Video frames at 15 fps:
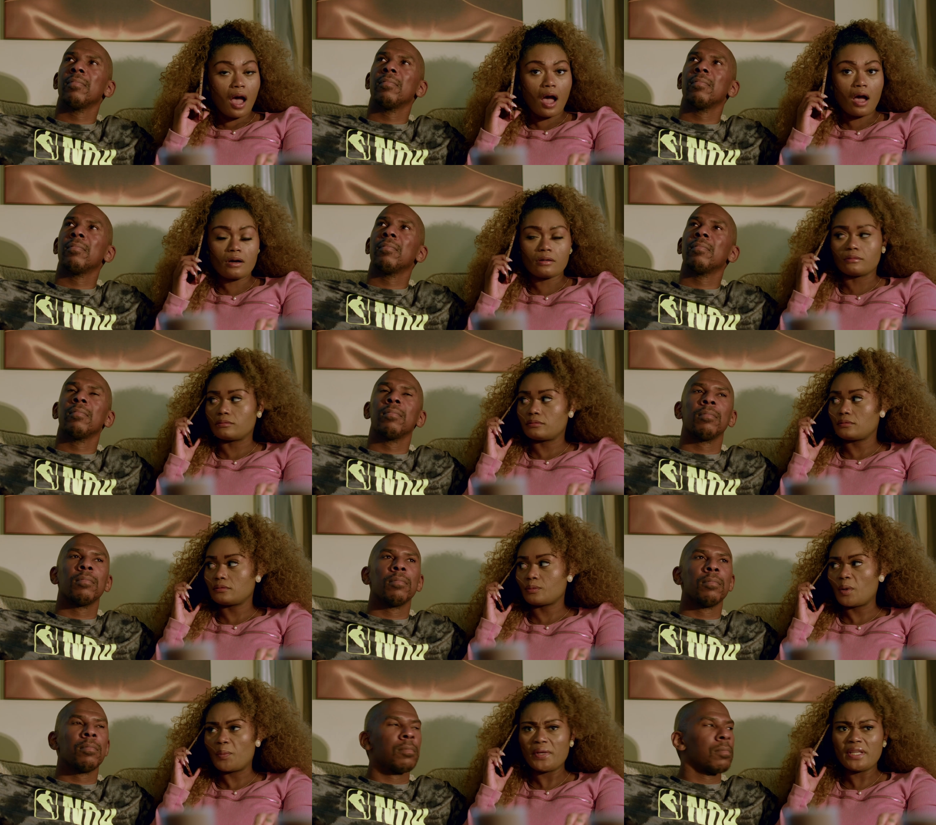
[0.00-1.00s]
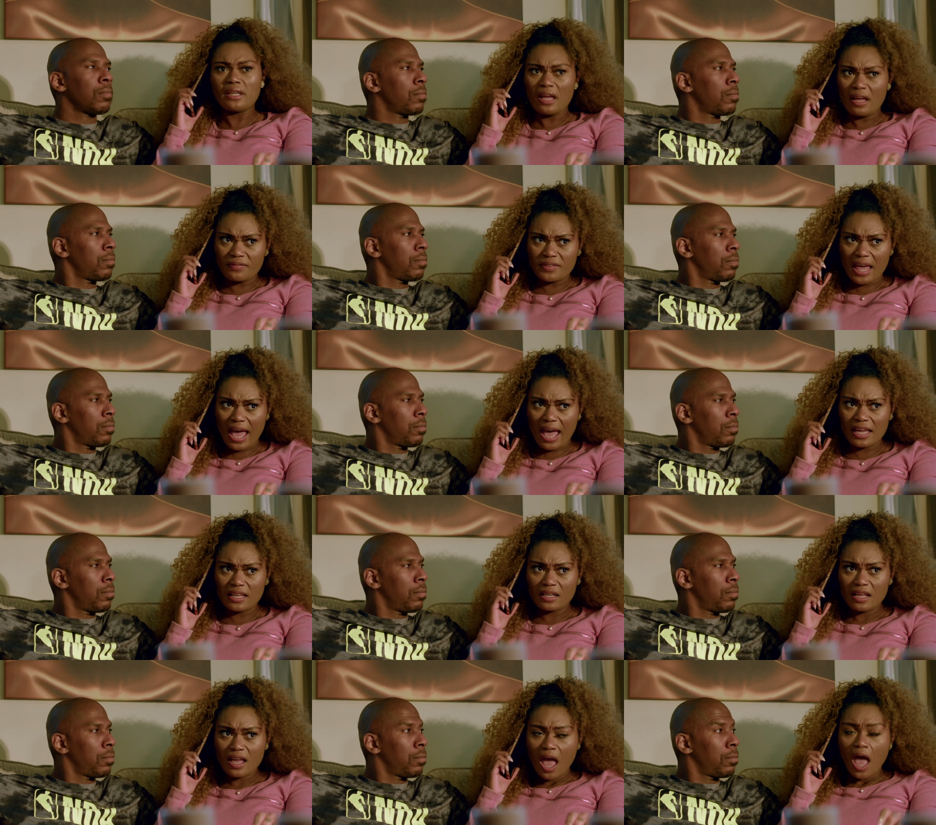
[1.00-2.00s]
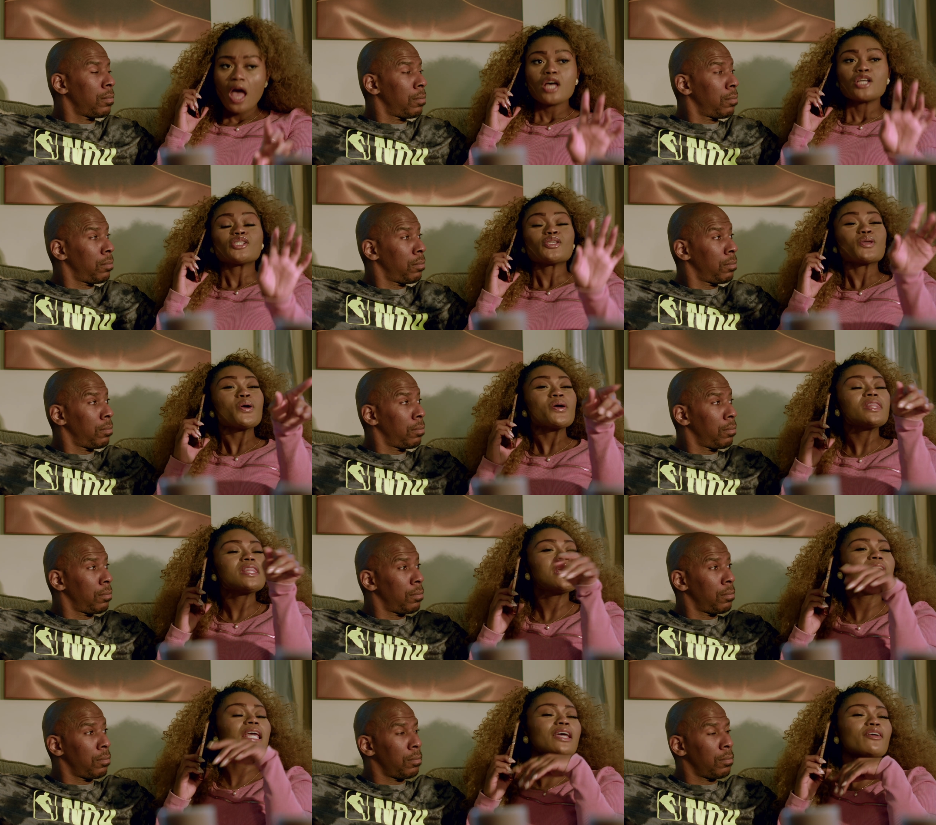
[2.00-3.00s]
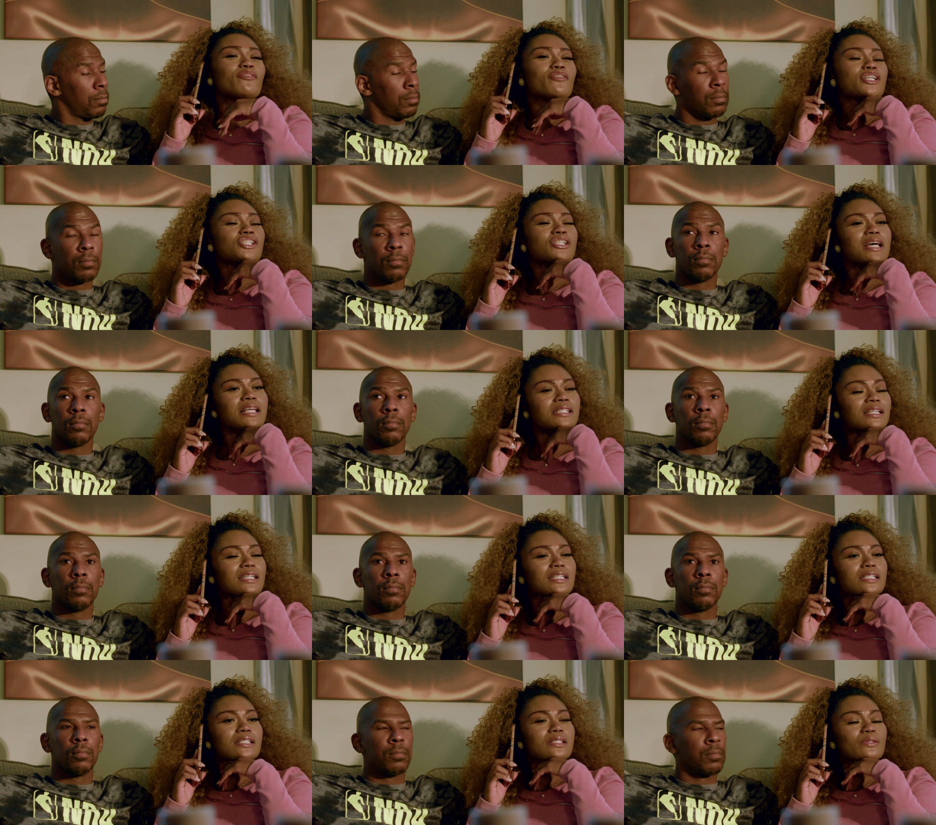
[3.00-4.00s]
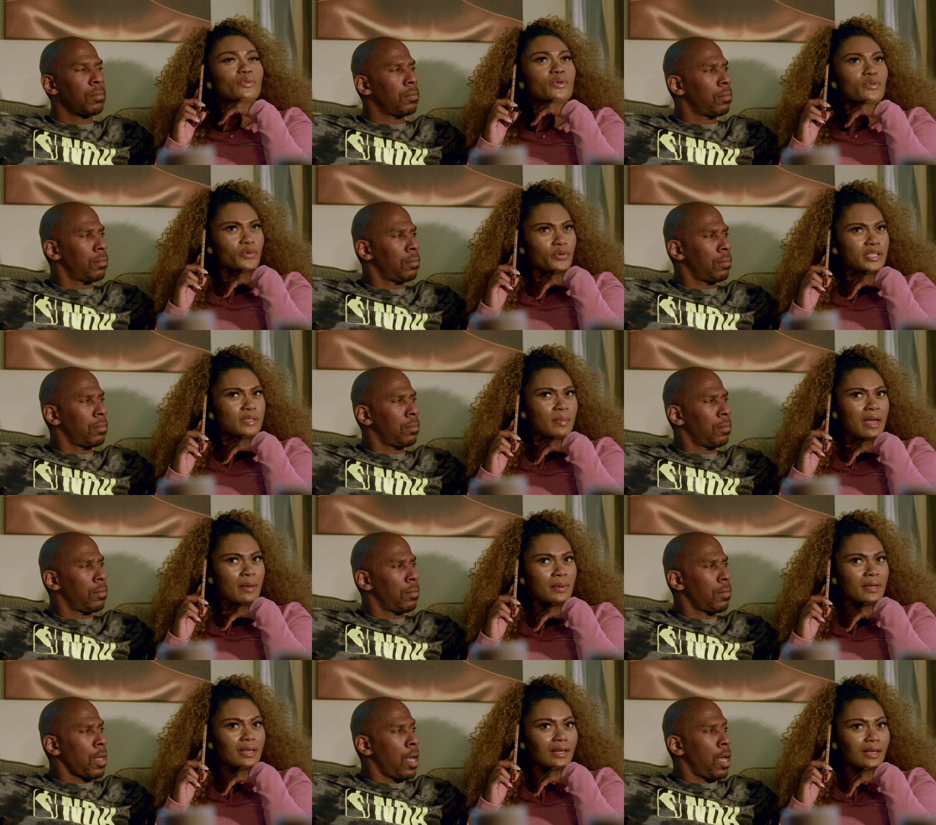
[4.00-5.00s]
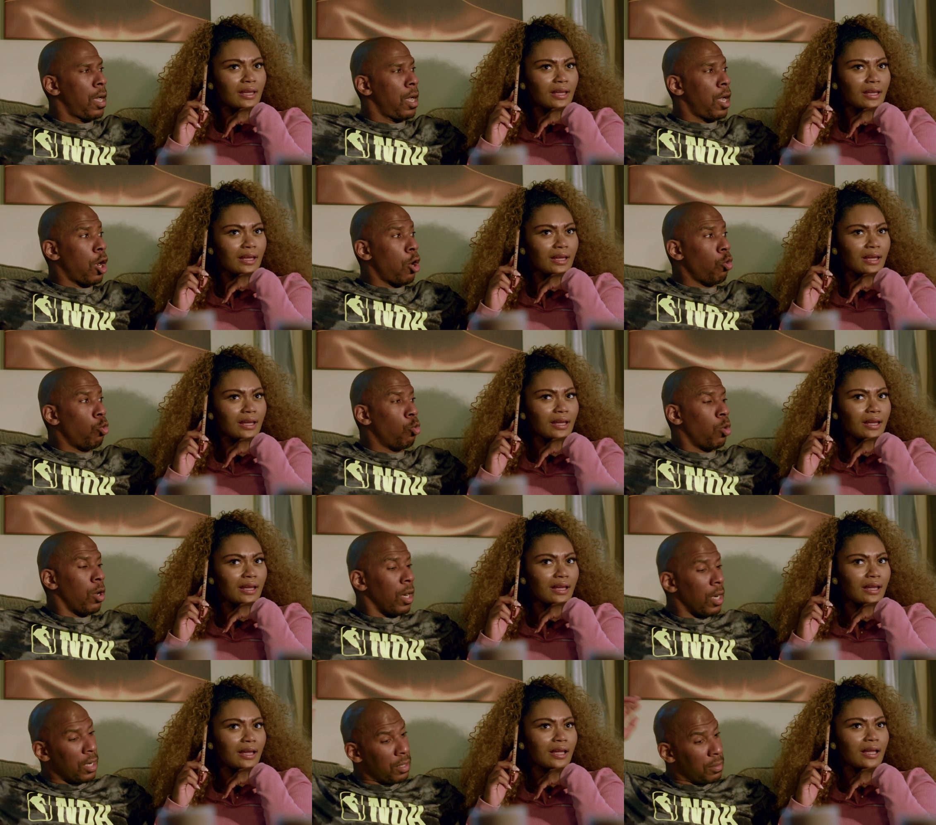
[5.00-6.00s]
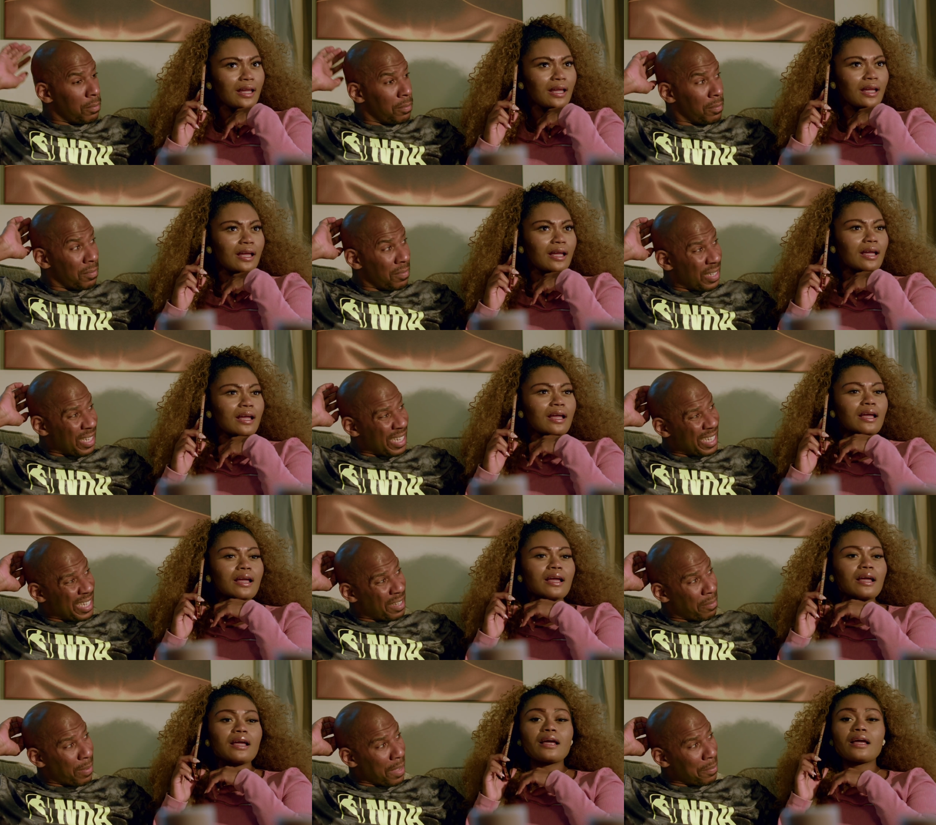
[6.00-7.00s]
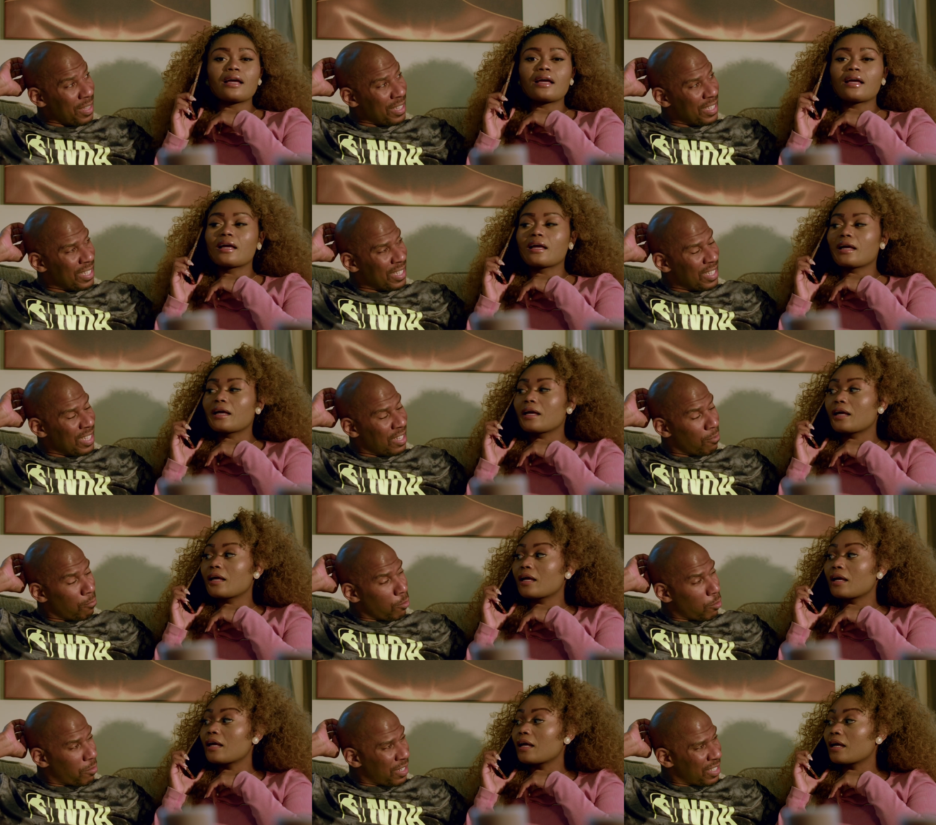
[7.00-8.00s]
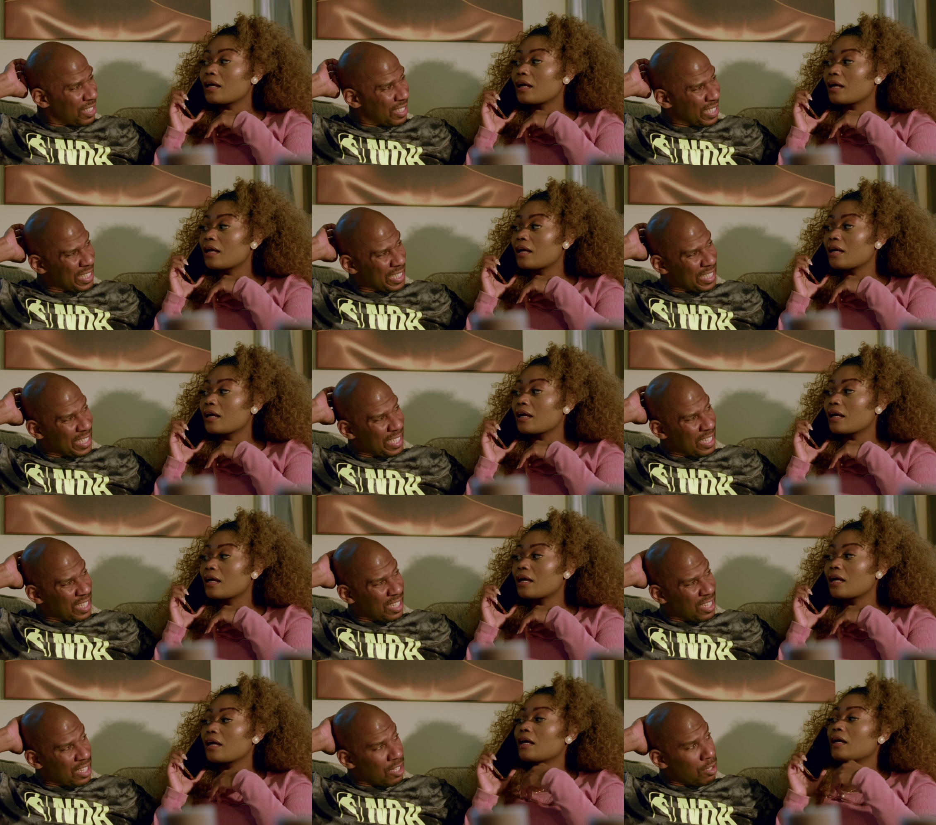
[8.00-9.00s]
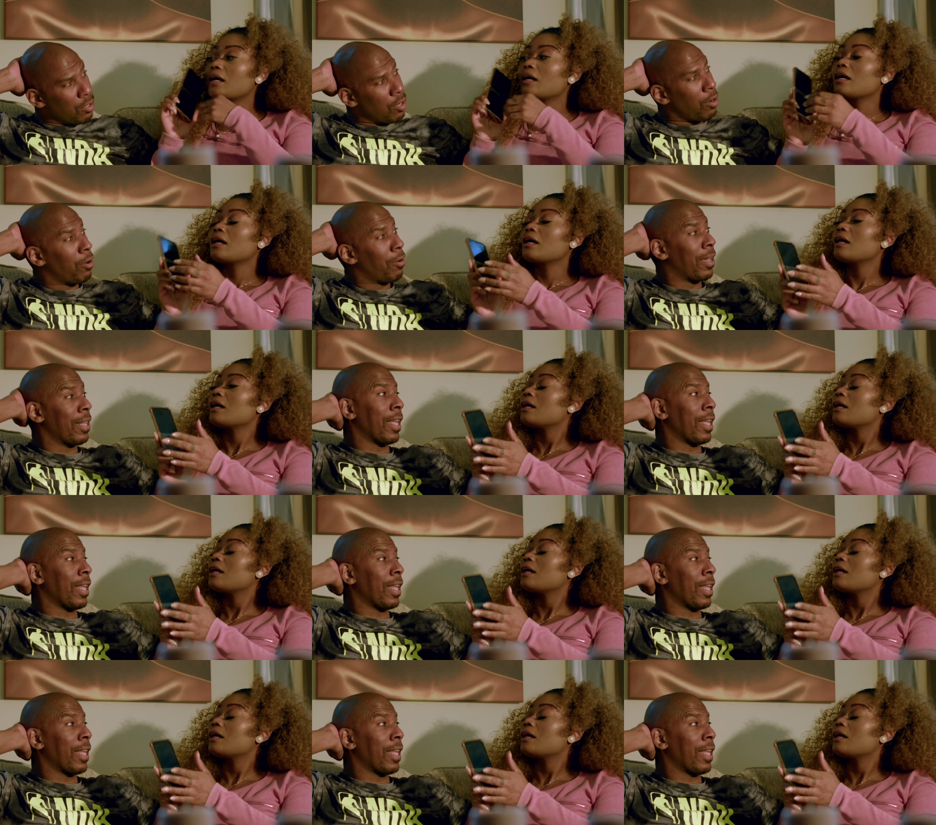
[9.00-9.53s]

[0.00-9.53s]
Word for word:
Speaker 1: Oh, well, we love that. So you're thinking Francesca's Ruth Chris, maybe? Oh, um, uh, baby, Ruth Chris. You know I